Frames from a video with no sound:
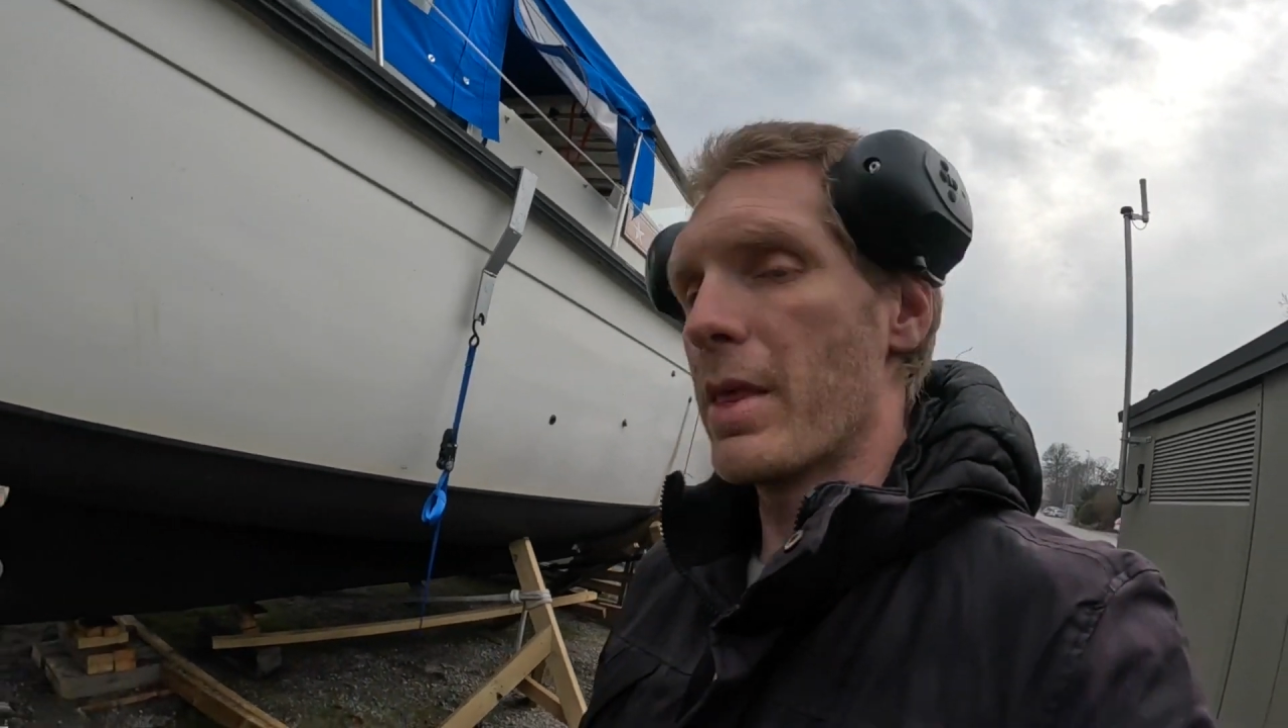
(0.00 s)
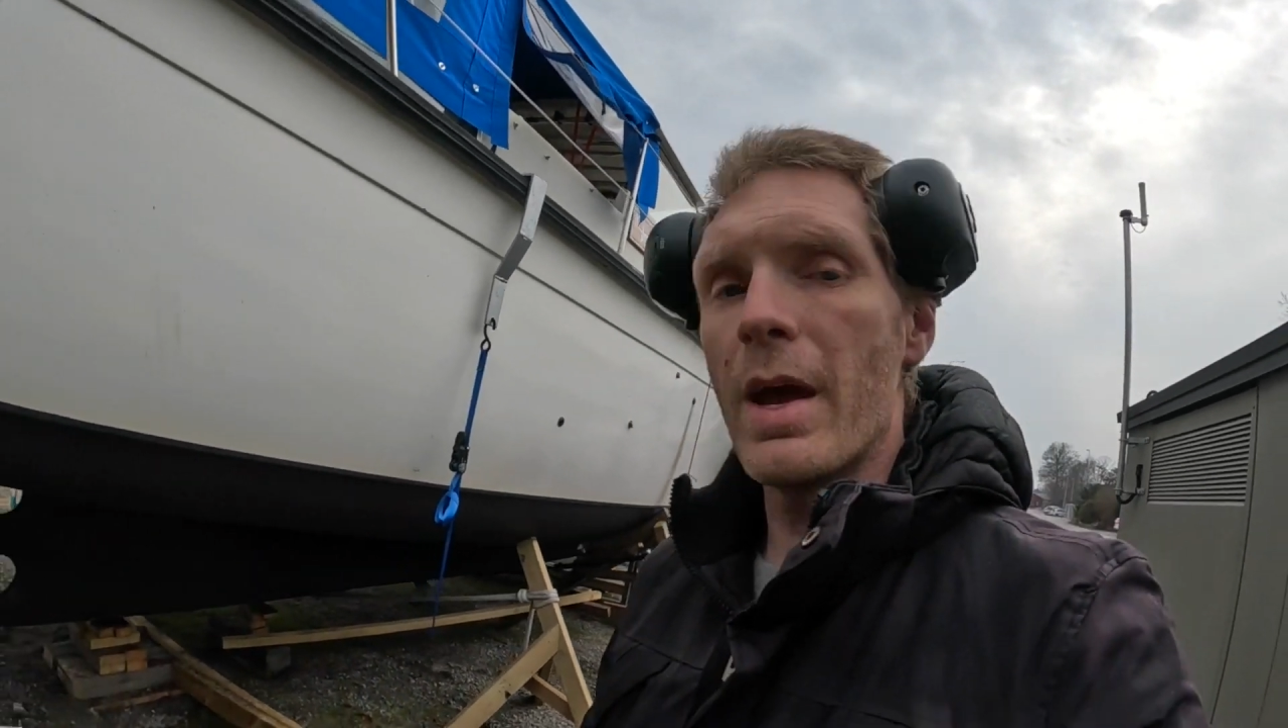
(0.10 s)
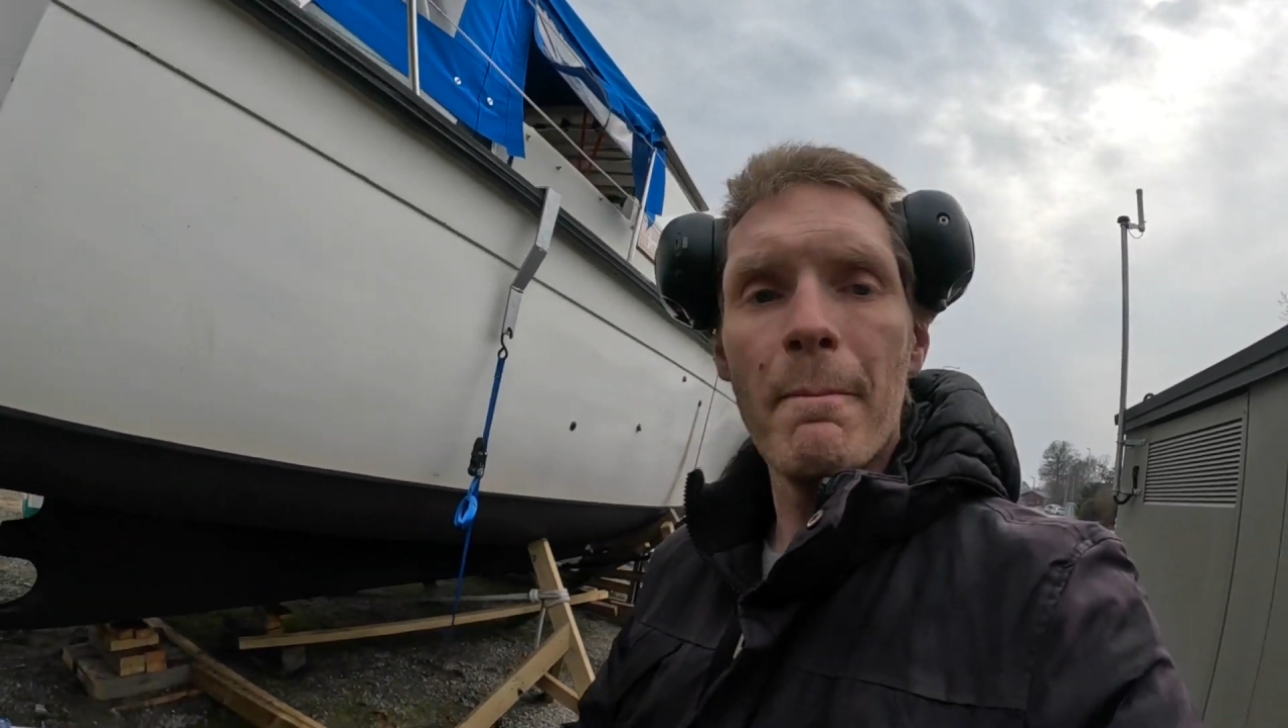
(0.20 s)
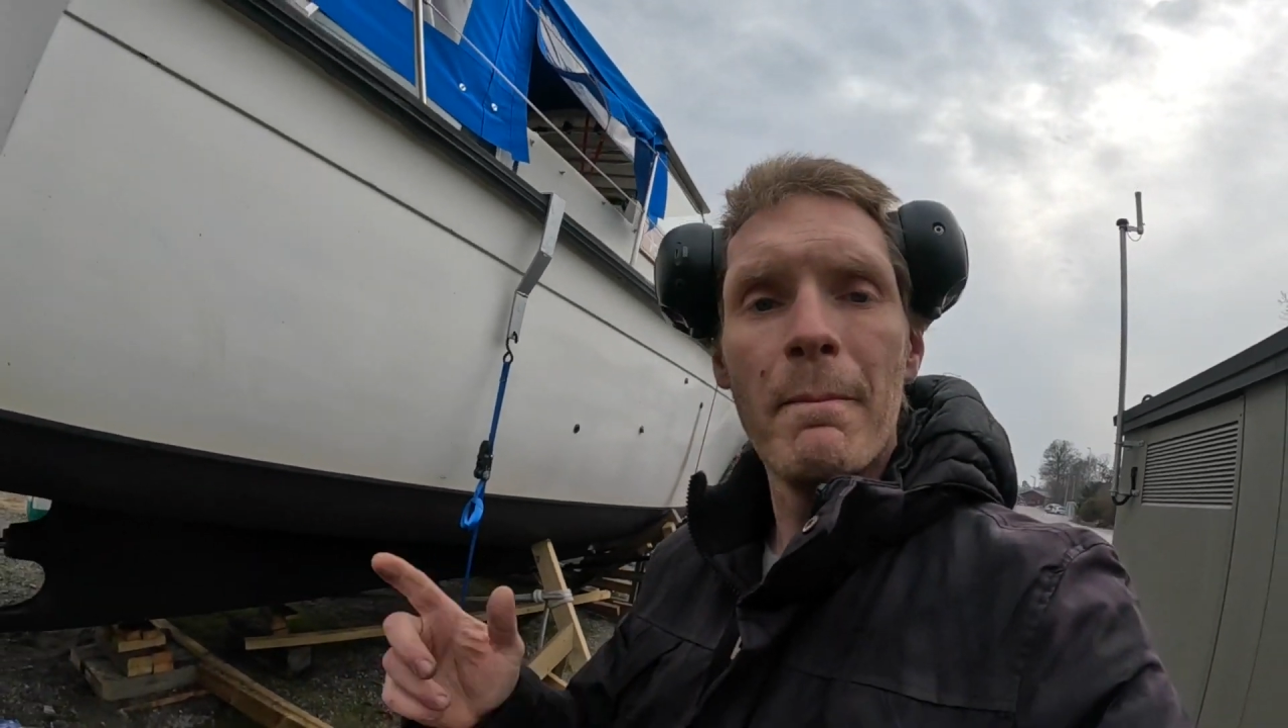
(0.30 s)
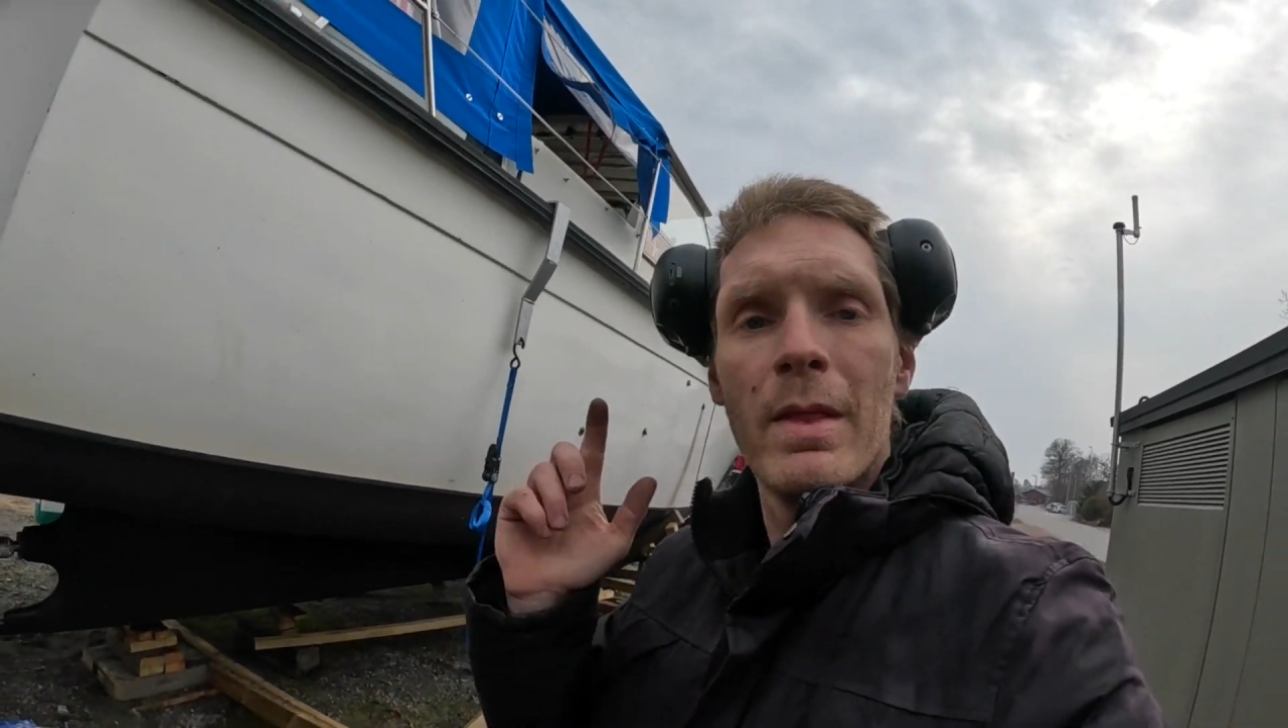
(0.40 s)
yeah,